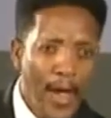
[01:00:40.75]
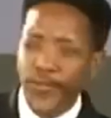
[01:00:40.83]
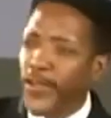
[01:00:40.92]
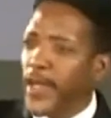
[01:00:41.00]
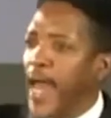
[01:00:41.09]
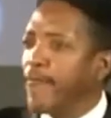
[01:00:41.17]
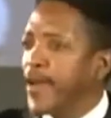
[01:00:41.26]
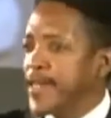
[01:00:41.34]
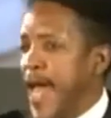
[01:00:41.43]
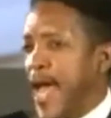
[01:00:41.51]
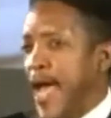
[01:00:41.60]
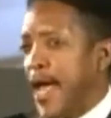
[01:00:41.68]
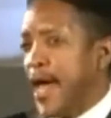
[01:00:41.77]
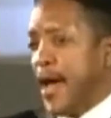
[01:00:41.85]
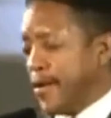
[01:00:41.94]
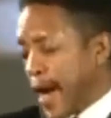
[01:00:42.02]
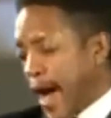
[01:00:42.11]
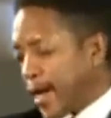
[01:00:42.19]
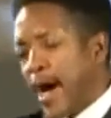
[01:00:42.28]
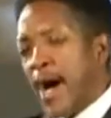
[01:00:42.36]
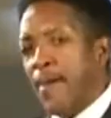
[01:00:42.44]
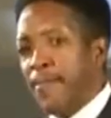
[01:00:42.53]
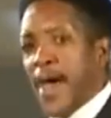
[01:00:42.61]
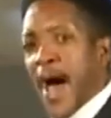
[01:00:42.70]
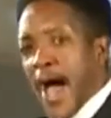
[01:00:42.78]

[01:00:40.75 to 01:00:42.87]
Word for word: He said, Every day that I come,